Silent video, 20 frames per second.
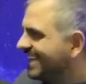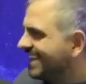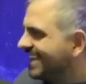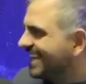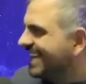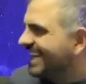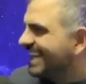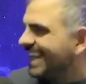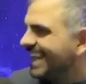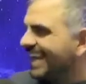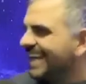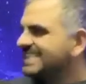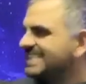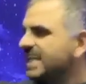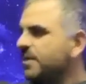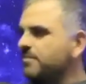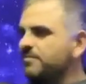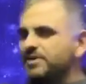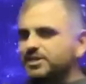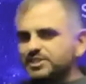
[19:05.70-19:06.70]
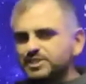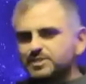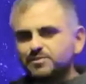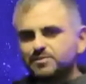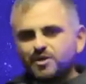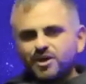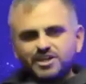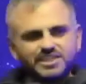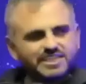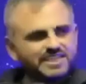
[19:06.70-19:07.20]
That is an ambitious
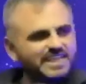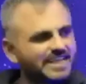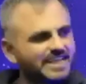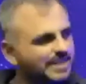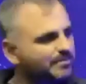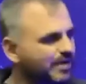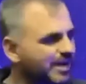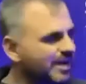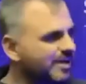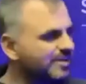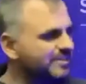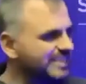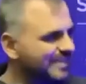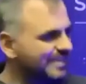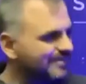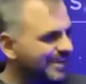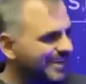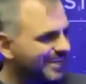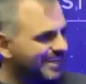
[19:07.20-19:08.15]
project. They need prayers. Amen.